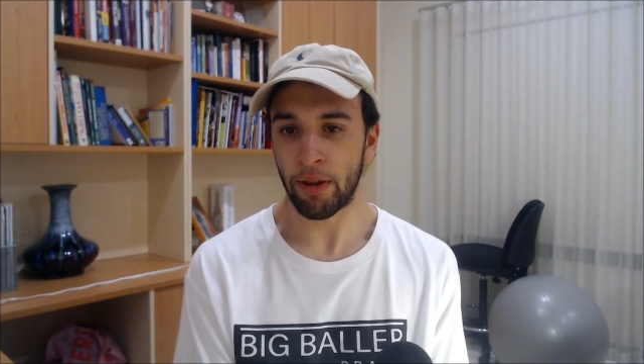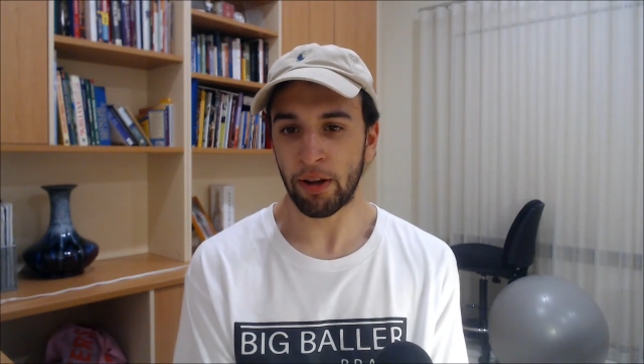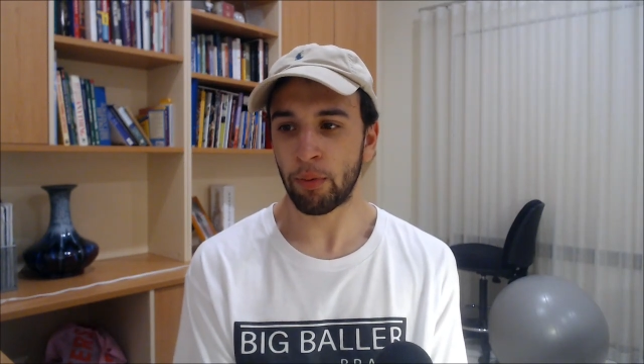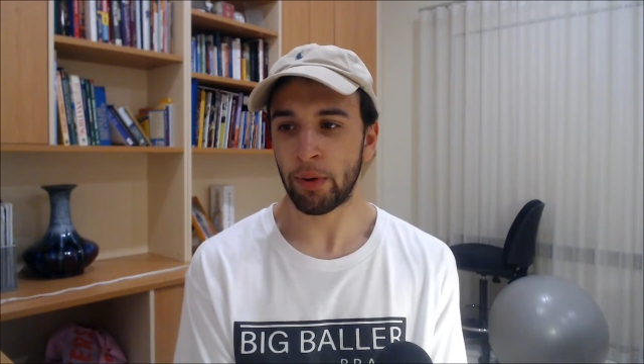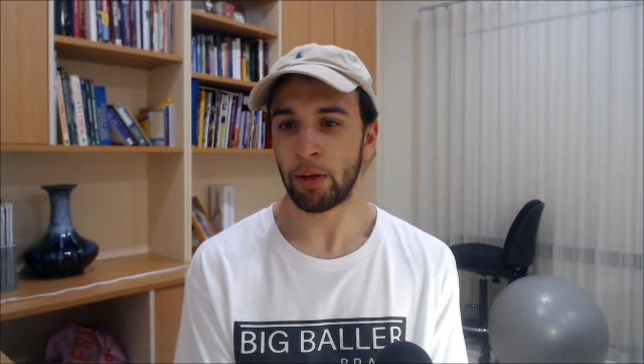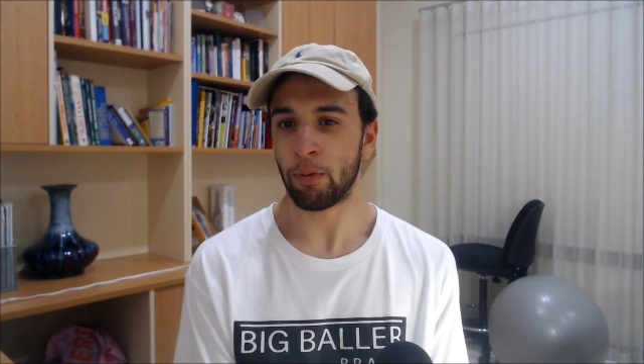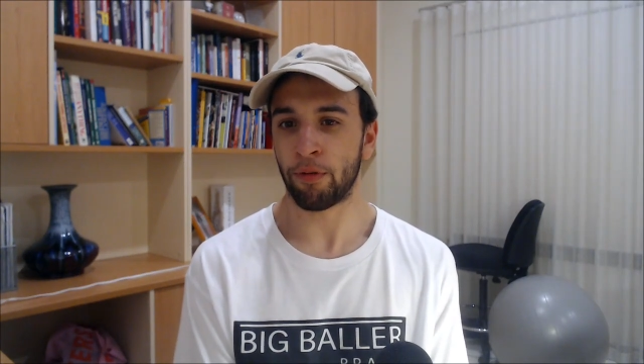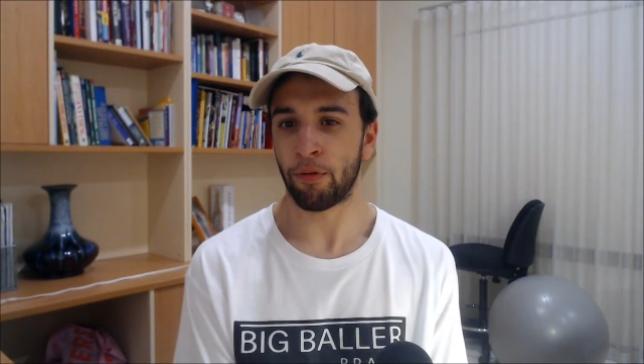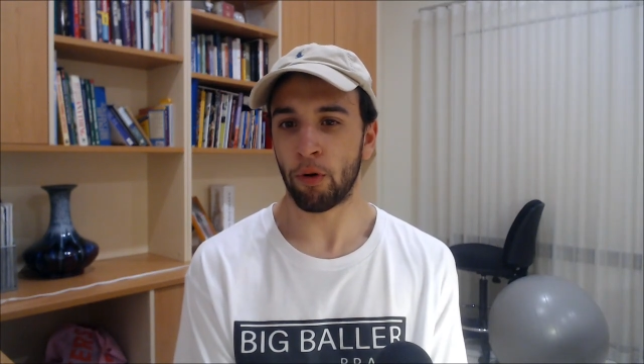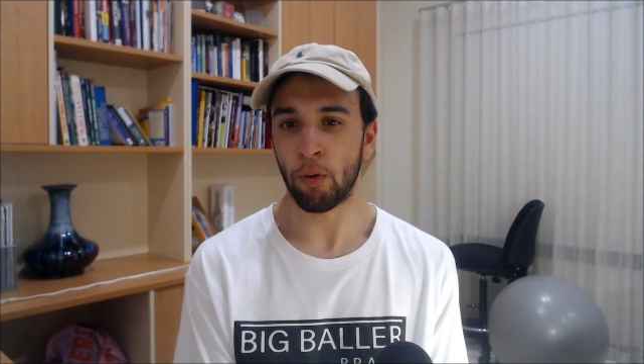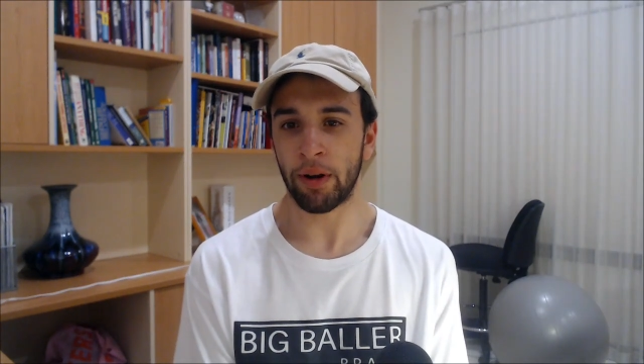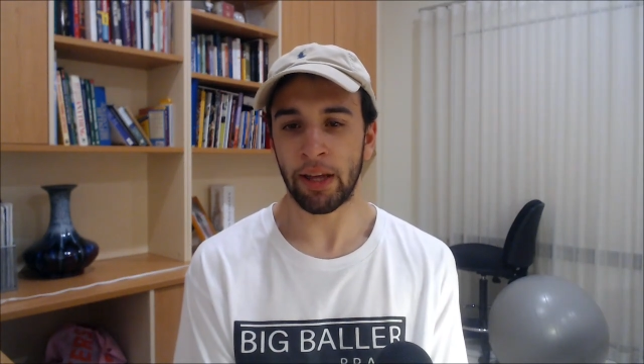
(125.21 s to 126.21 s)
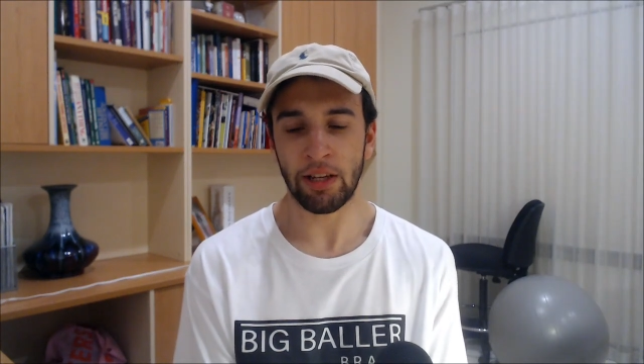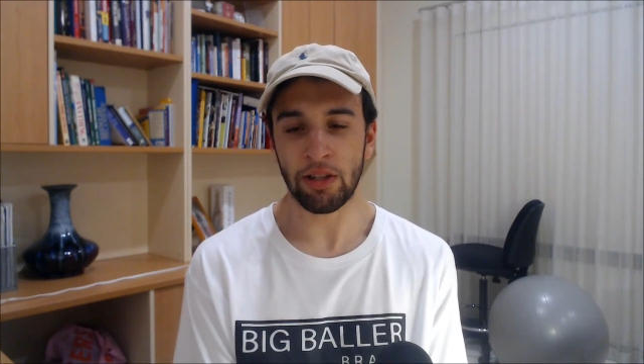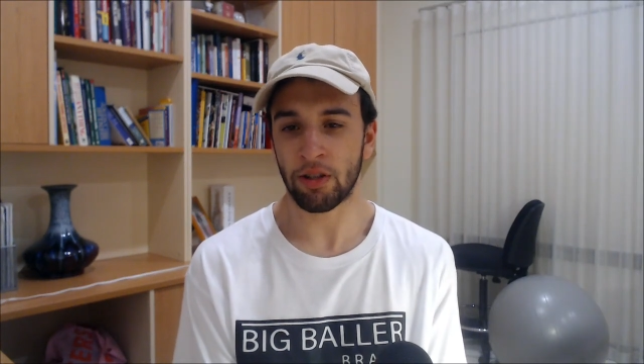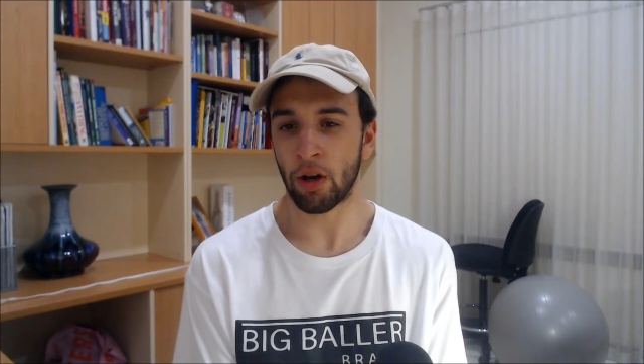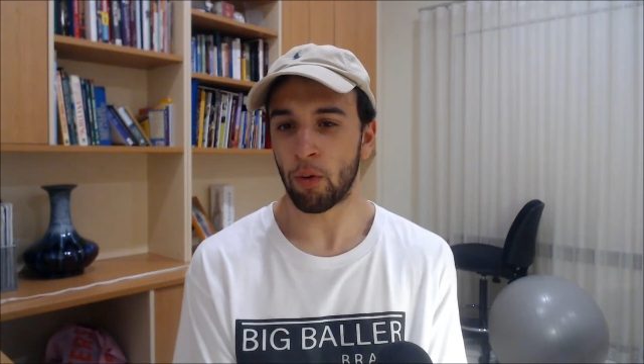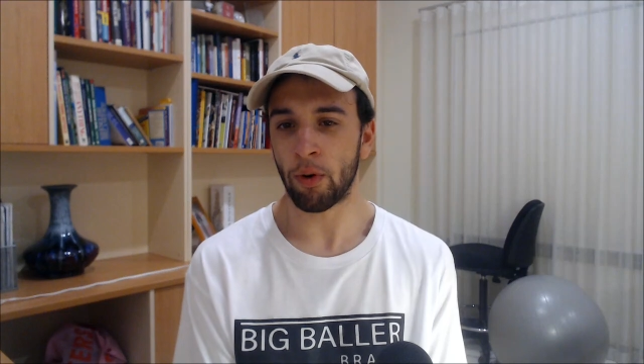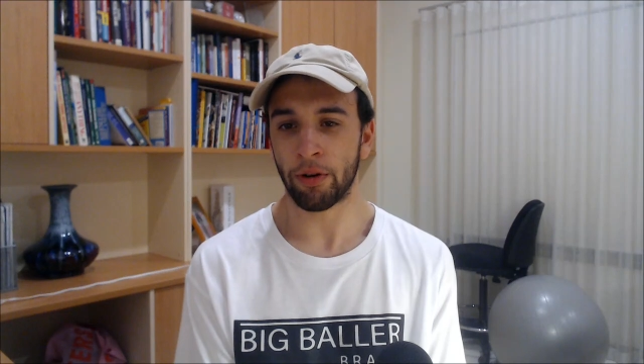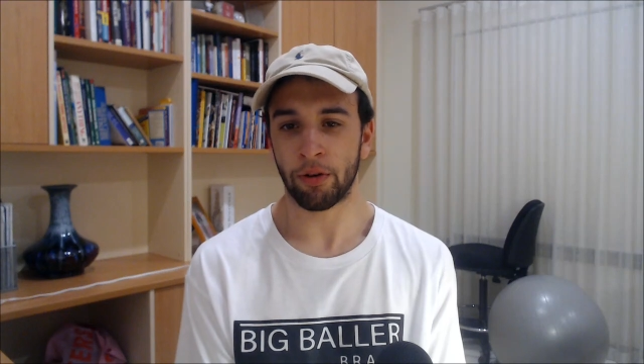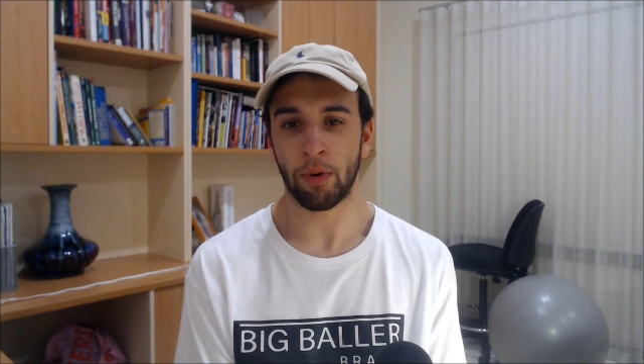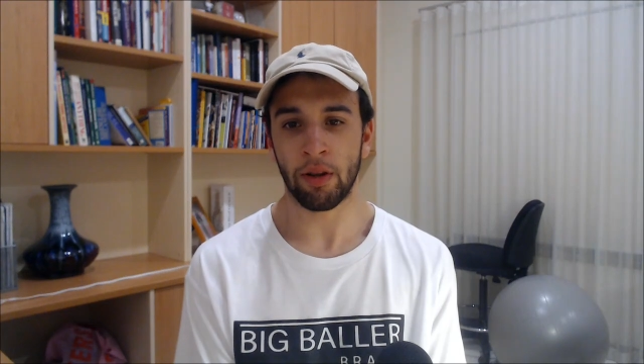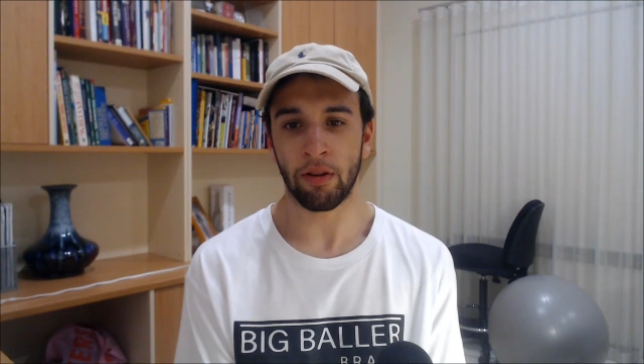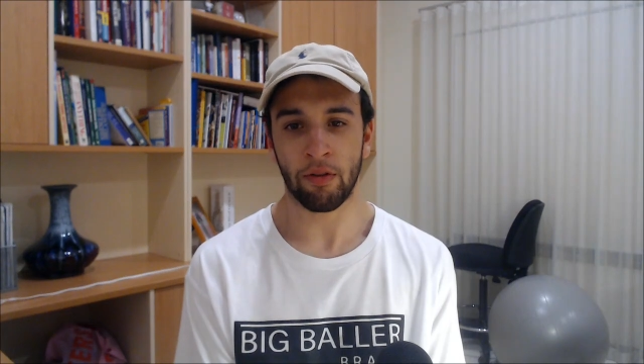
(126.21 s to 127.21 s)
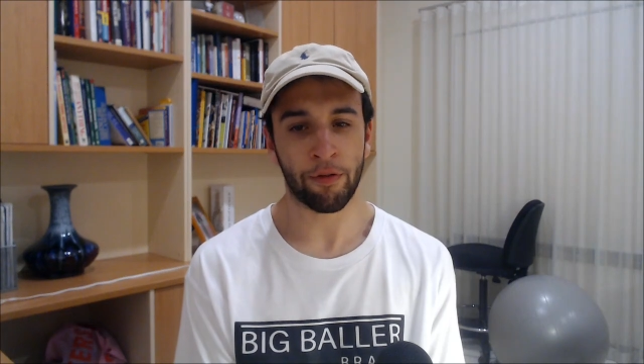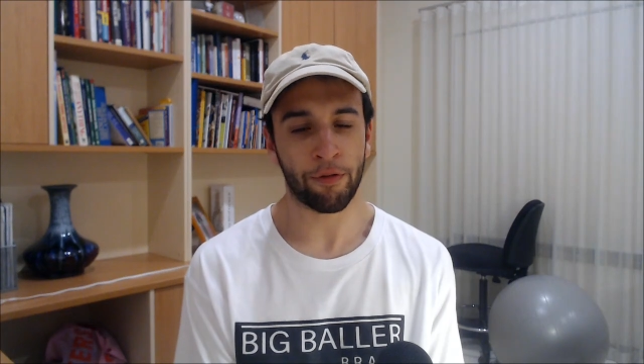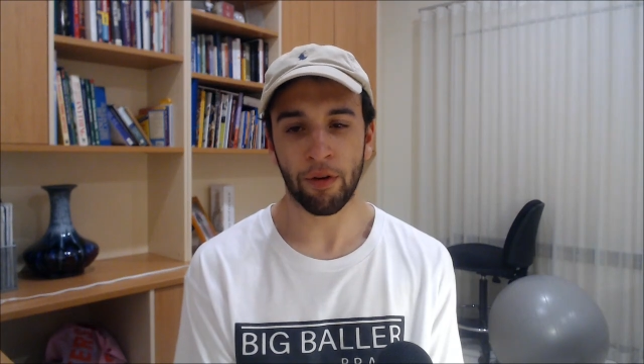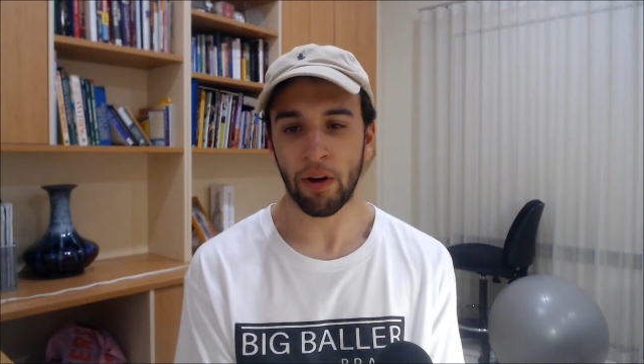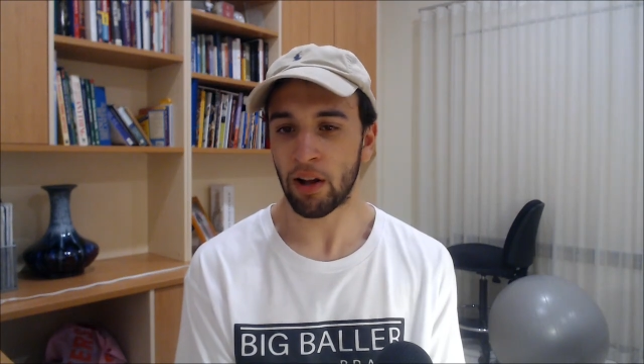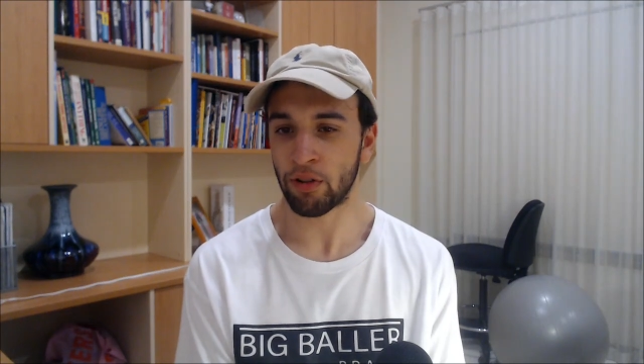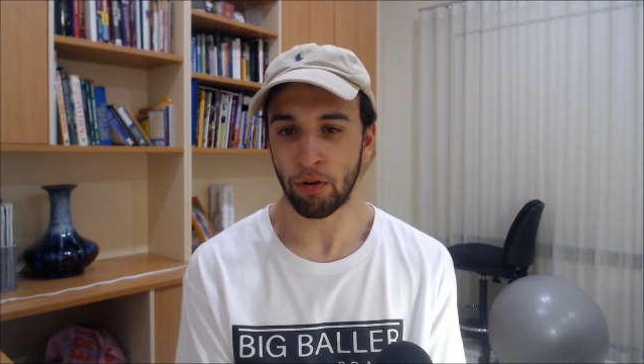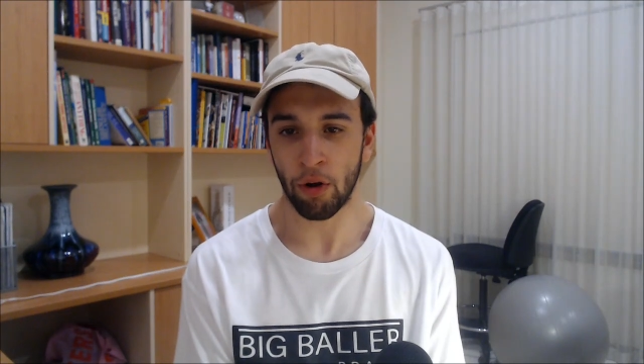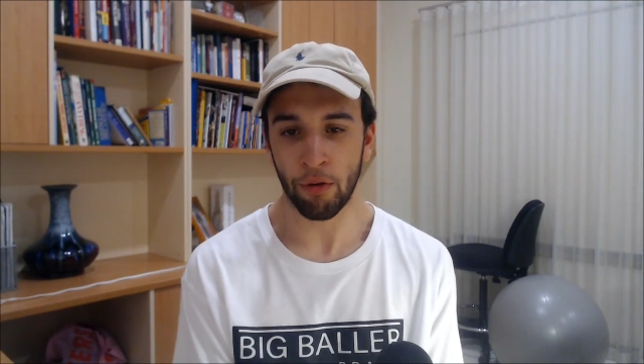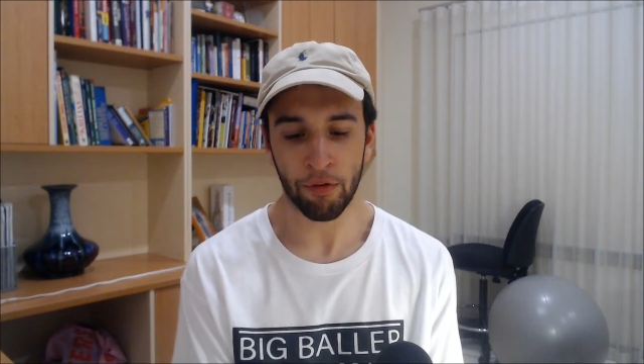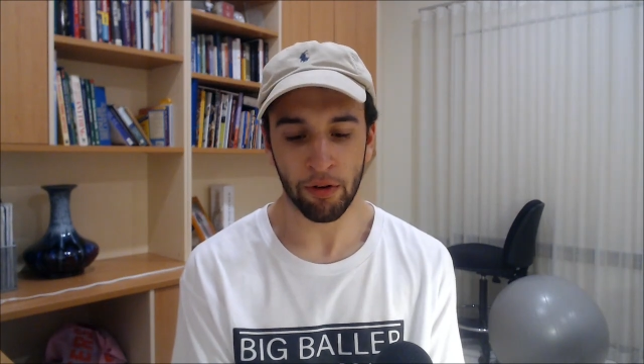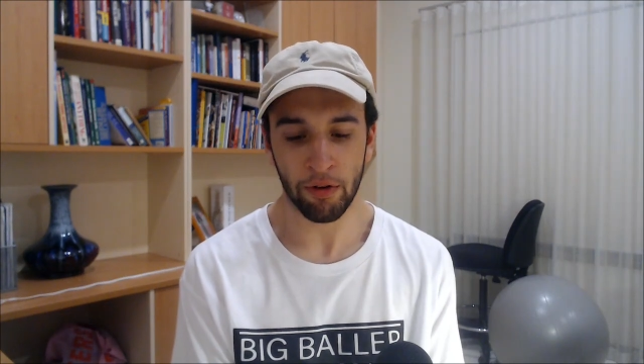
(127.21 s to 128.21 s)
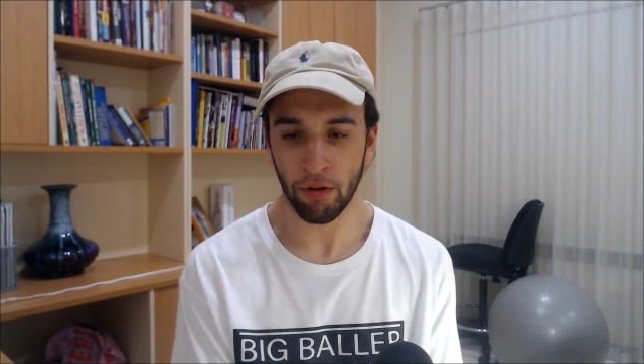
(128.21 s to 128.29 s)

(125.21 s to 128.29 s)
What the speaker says: And then when he was forward, he just got one-on-ones far too often.